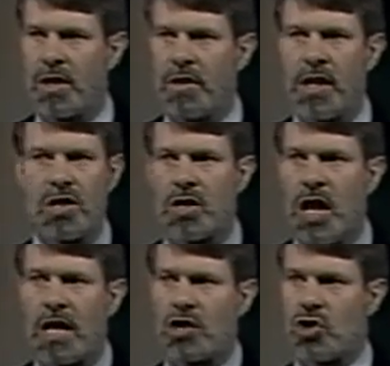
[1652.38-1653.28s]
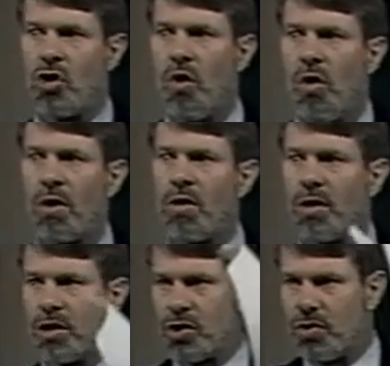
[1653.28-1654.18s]
That is, not its core
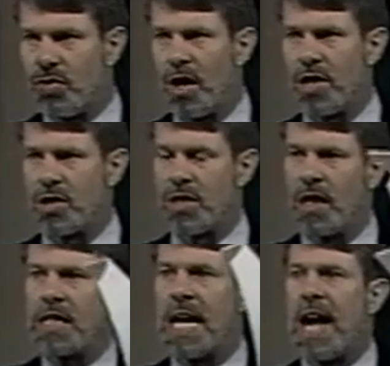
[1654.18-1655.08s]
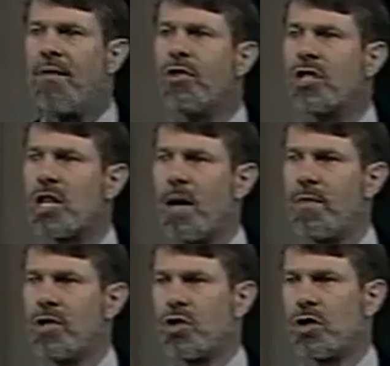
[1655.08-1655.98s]
or its crust, not the average
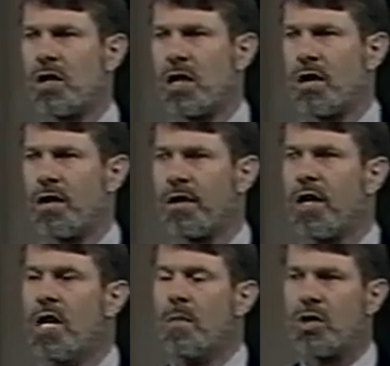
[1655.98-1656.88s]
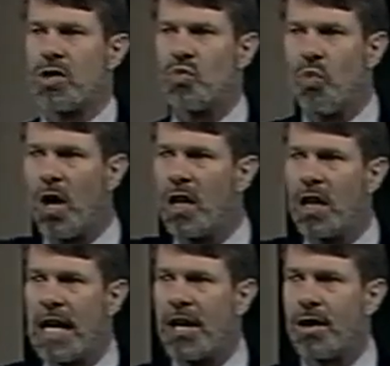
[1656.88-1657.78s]
composition of the Earth, but just one
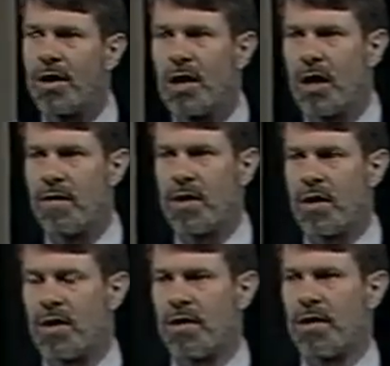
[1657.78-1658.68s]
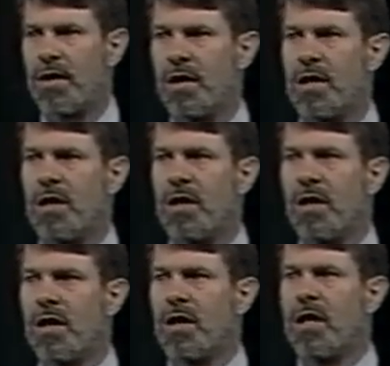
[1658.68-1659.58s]
layer of the Earth,
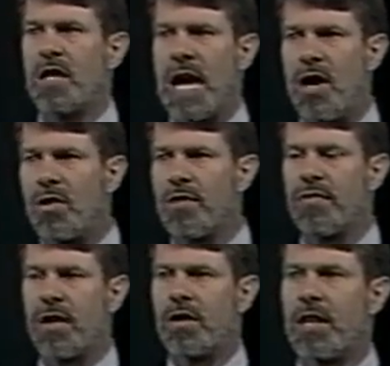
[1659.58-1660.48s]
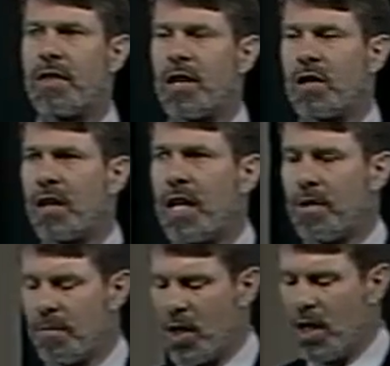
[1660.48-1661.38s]
an outer fairly thick
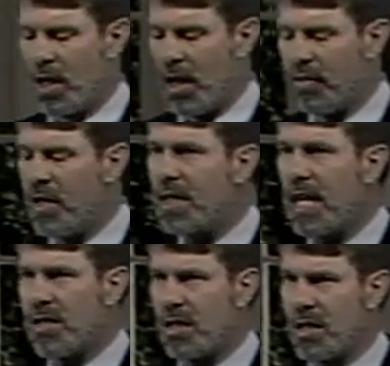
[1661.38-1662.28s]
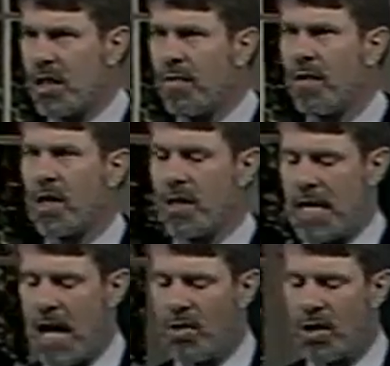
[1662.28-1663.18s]
layer. Now, this has significance.
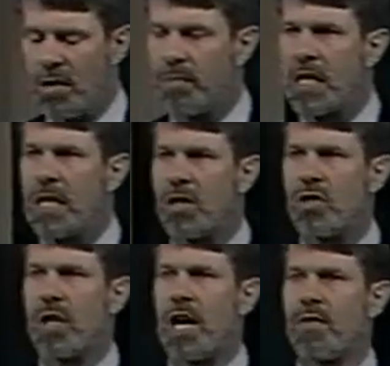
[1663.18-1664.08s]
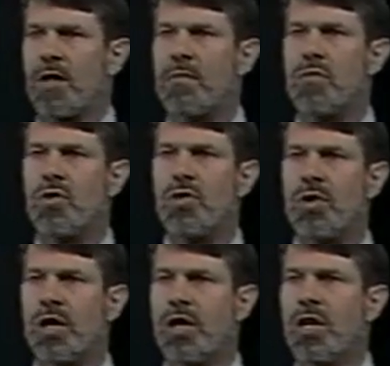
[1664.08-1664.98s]
How can it be that you have a
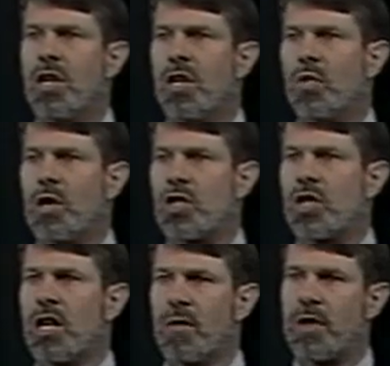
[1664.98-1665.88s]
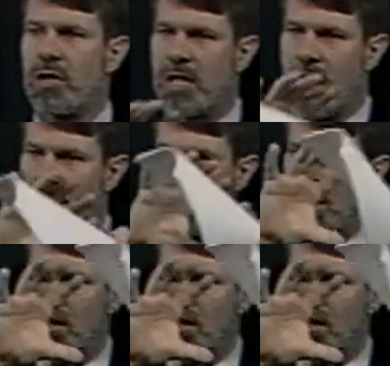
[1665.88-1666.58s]
Moon which appears to have